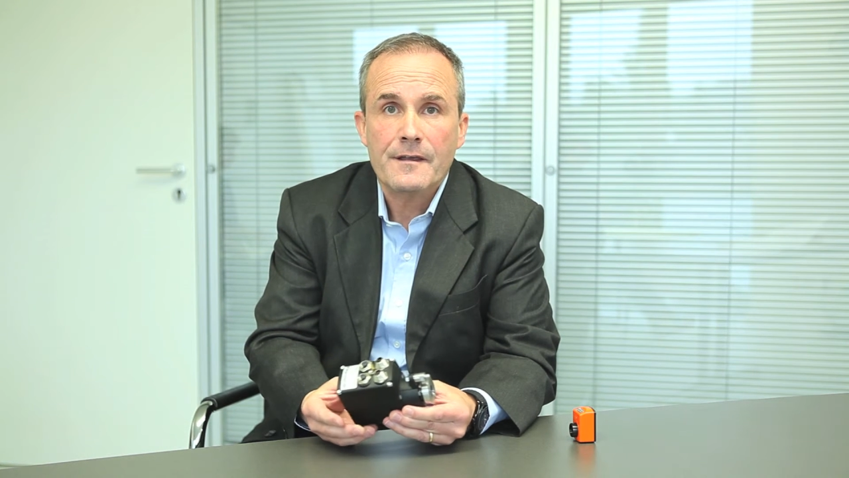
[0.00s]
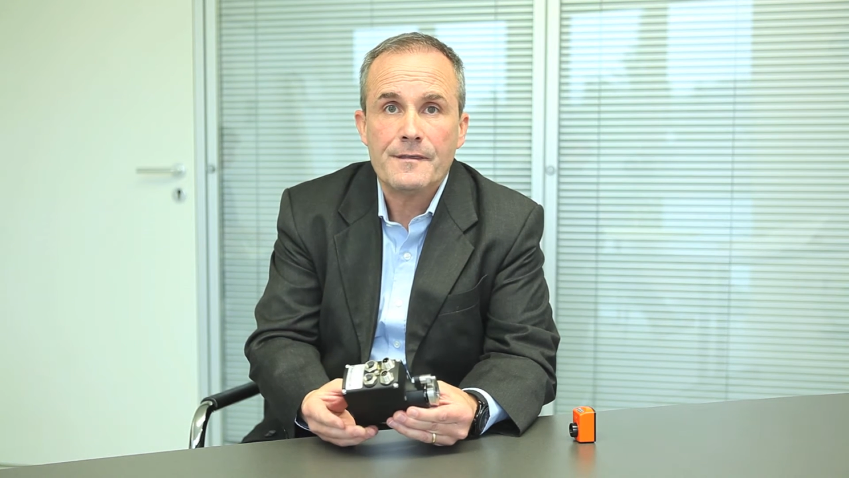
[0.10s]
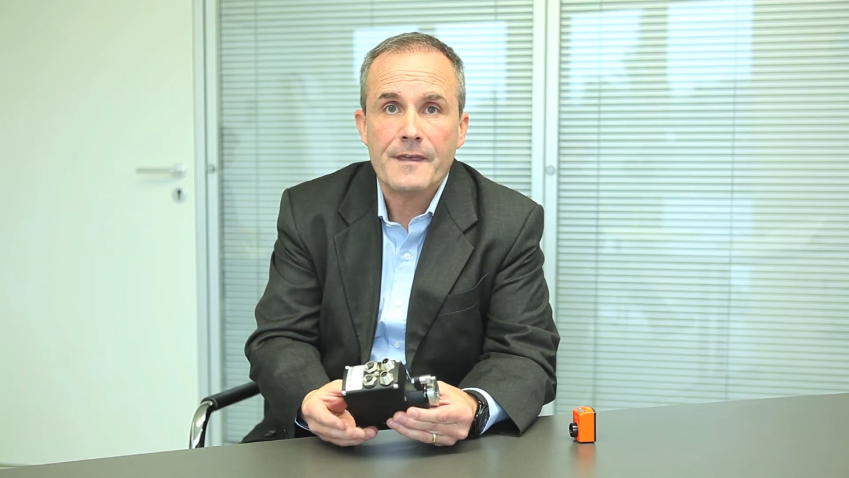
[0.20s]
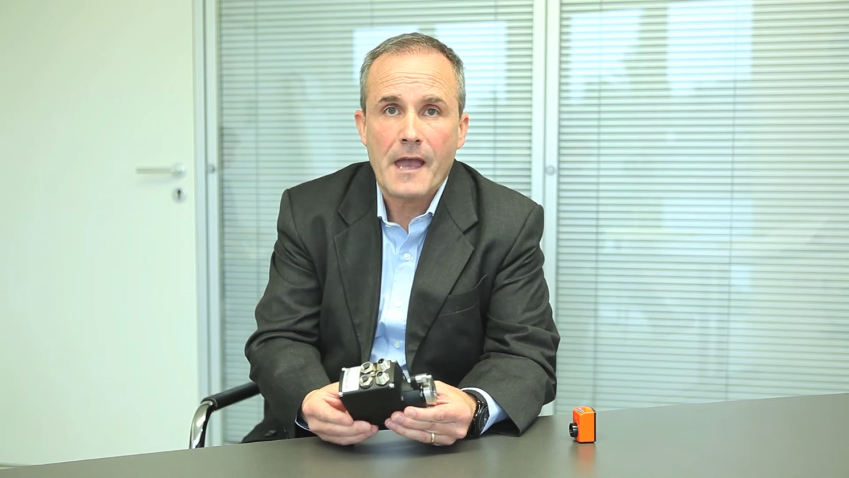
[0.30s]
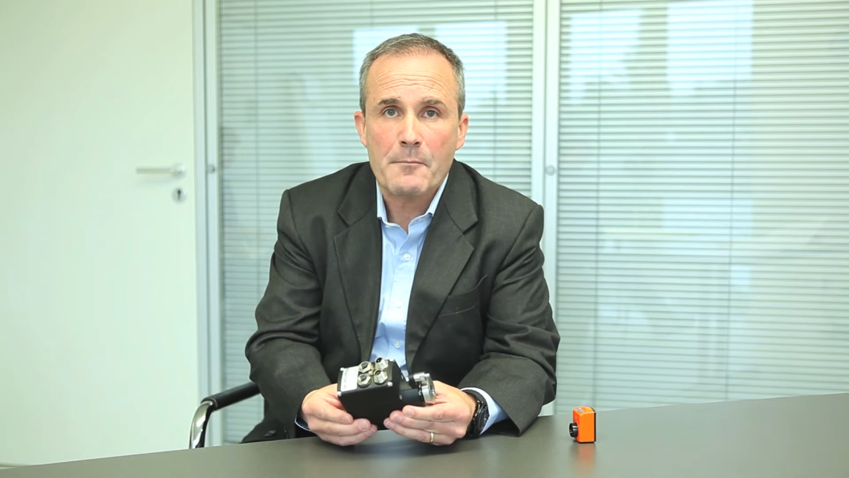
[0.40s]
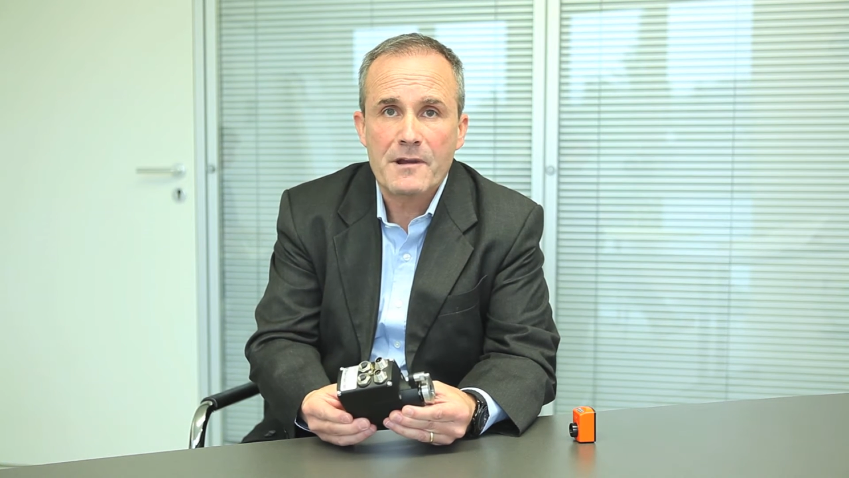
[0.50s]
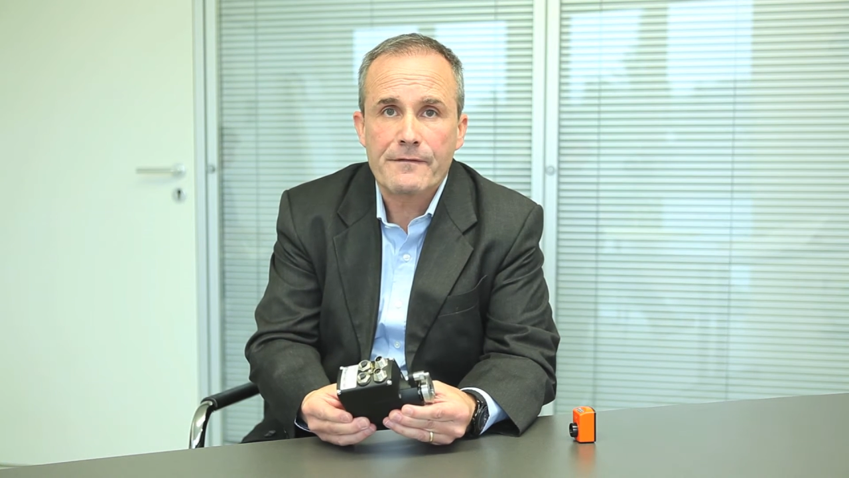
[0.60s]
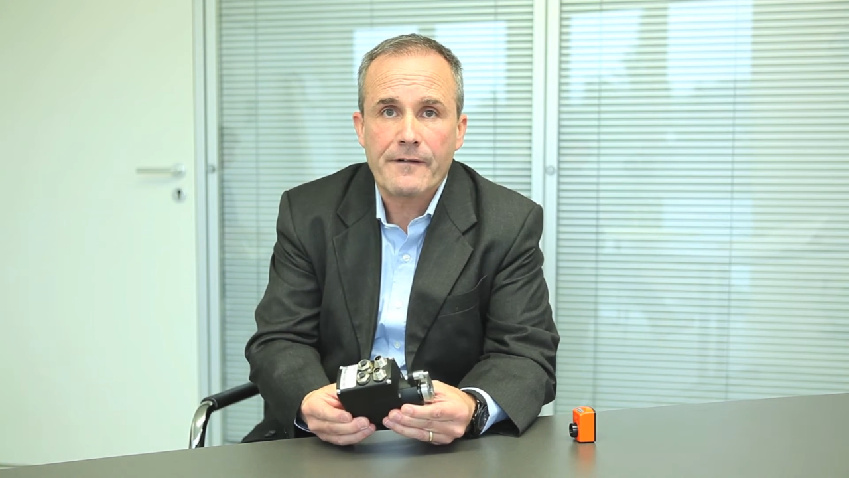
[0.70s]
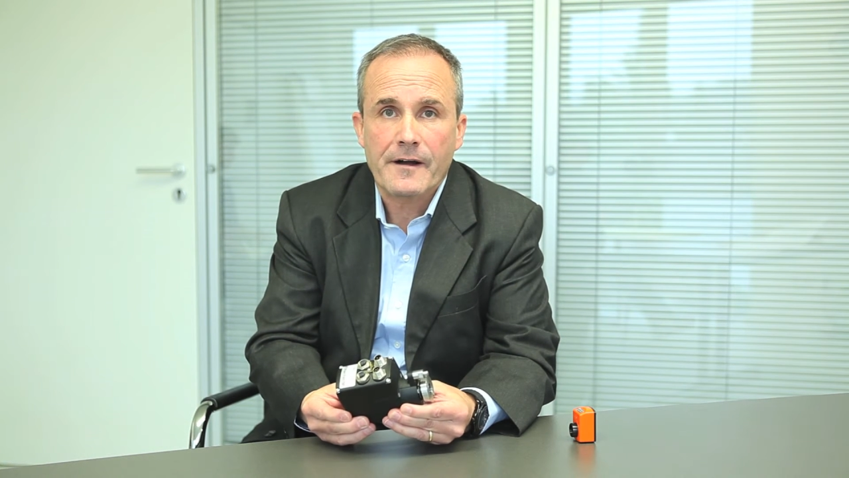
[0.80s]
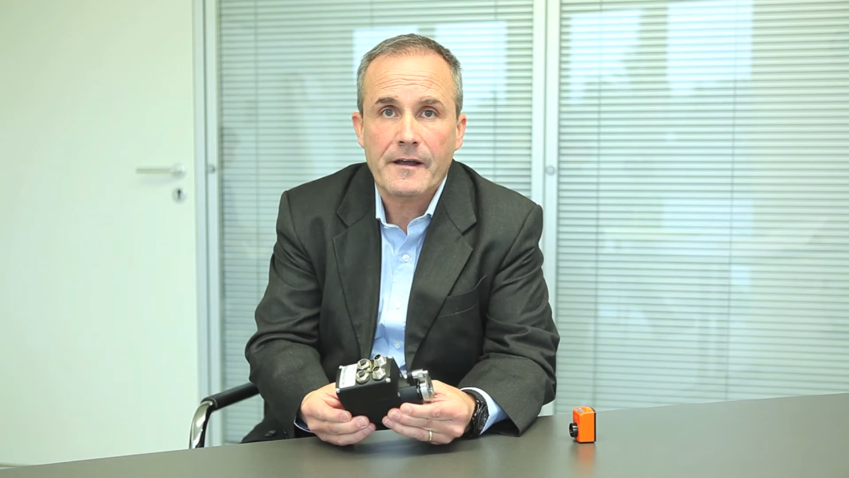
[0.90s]
the
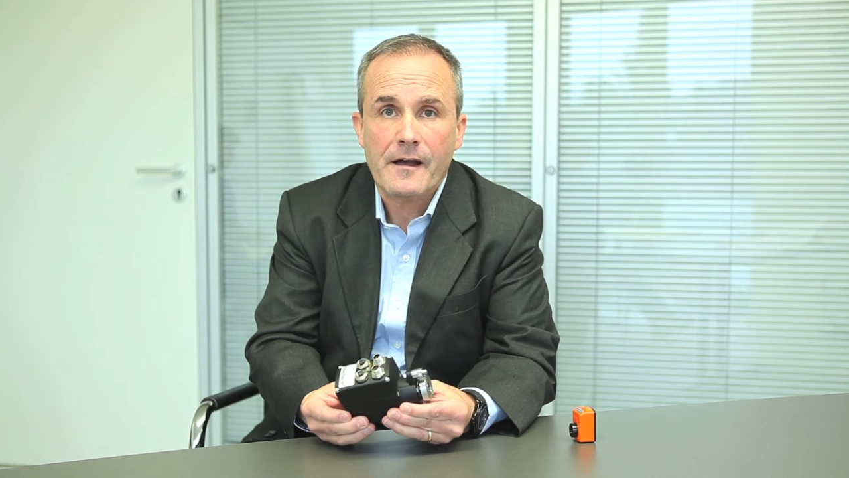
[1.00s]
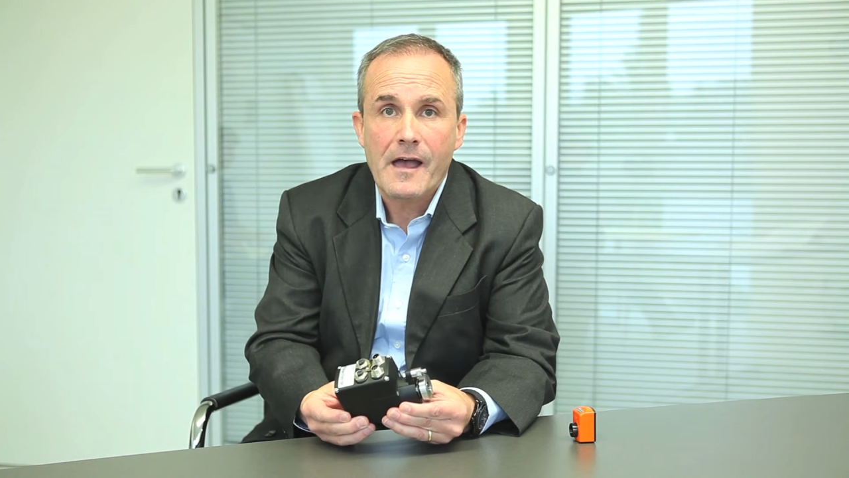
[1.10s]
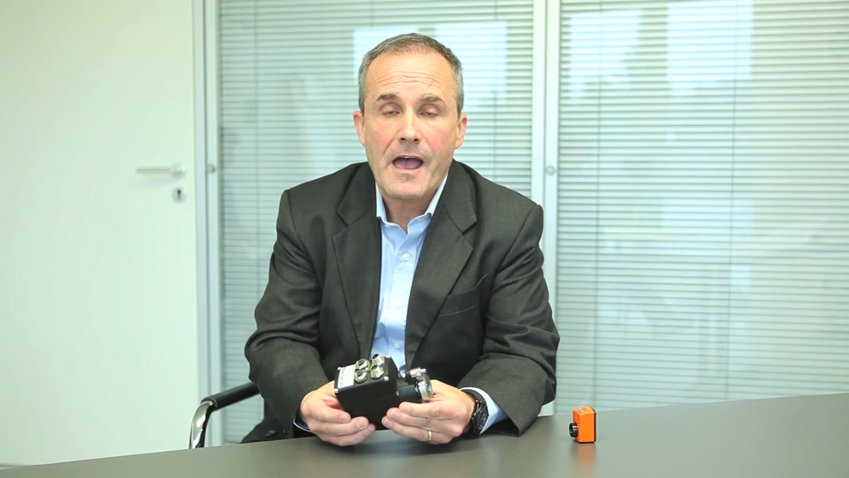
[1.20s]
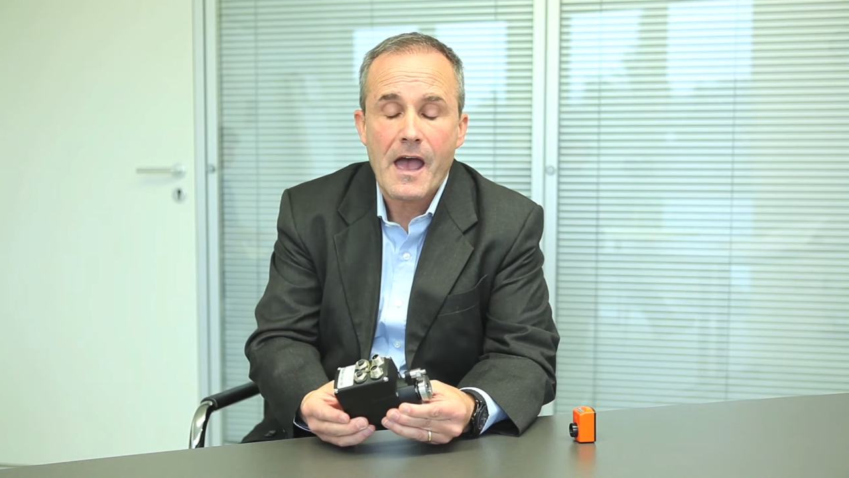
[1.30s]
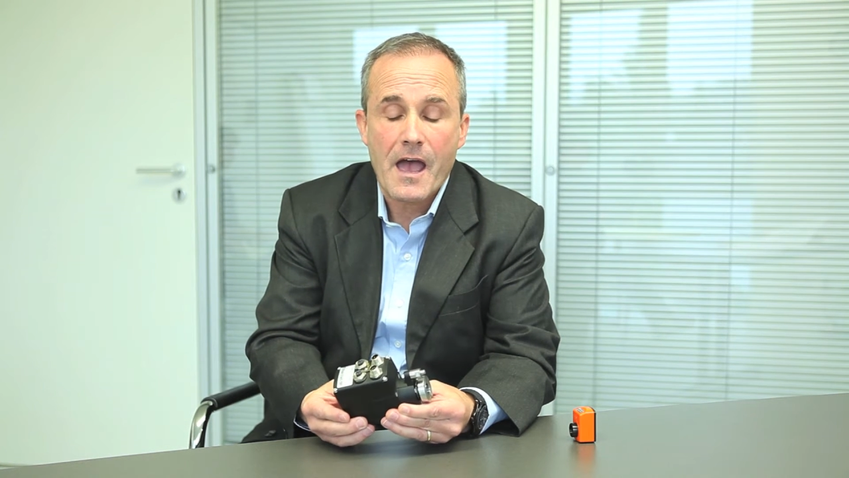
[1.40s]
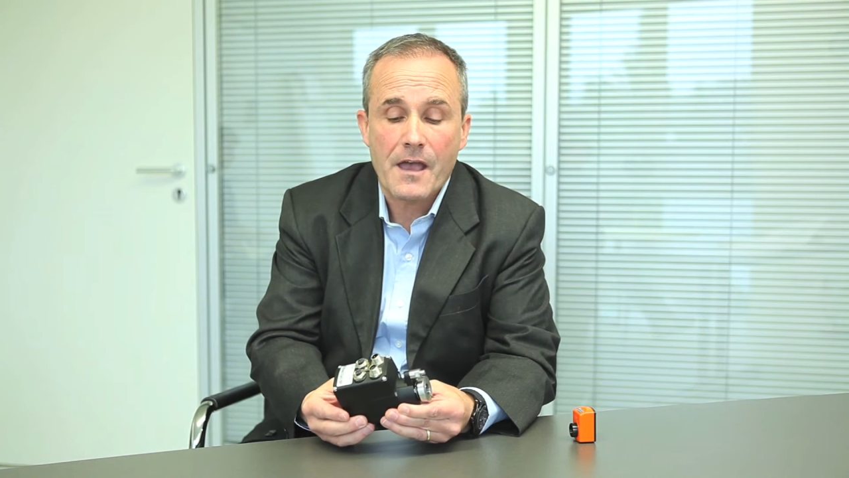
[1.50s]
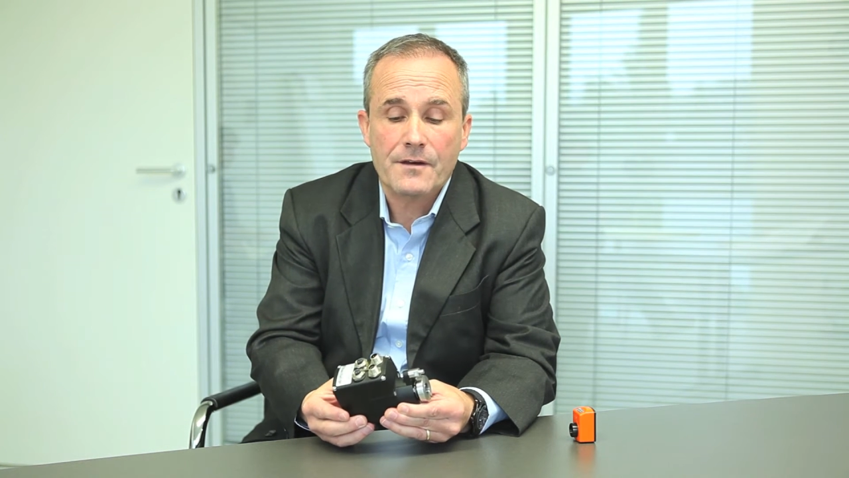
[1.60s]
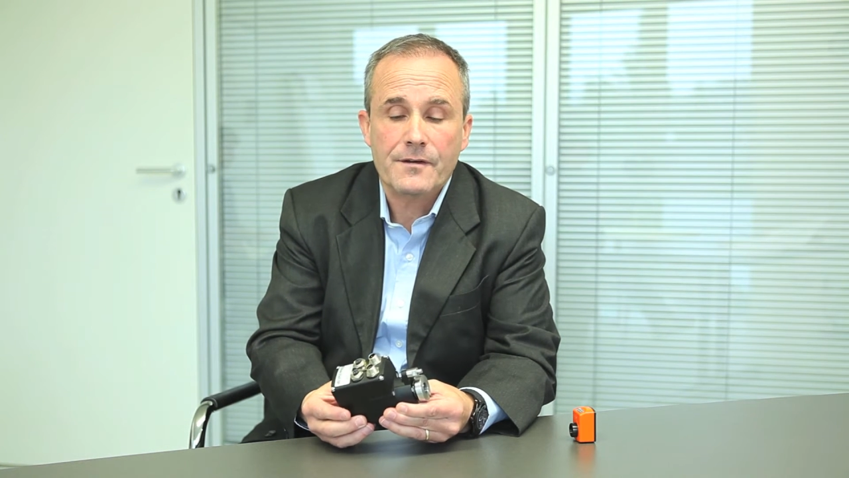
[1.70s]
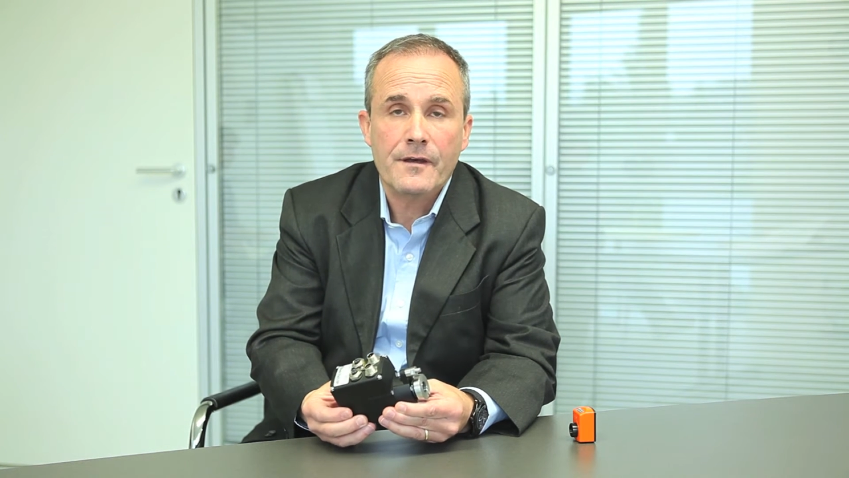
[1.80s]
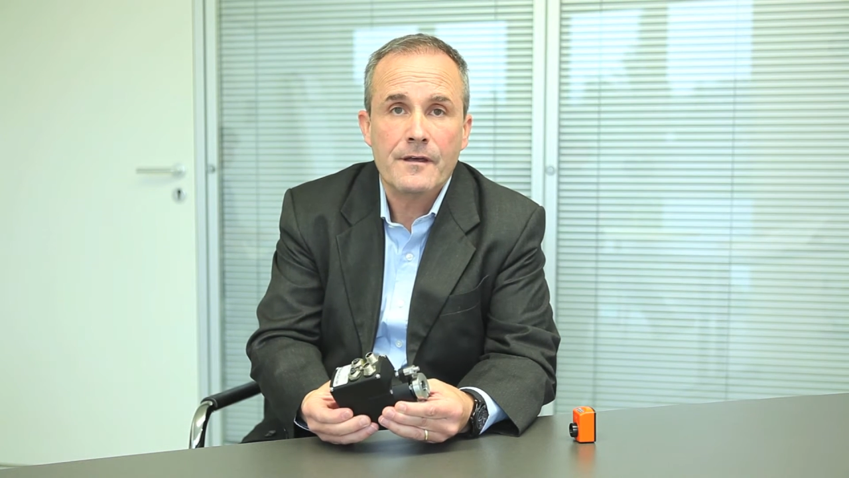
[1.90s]
amplifier
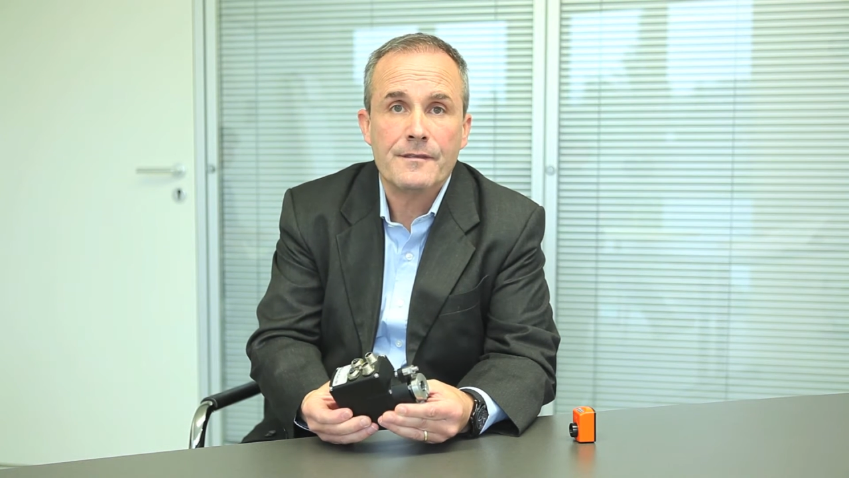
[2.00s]
and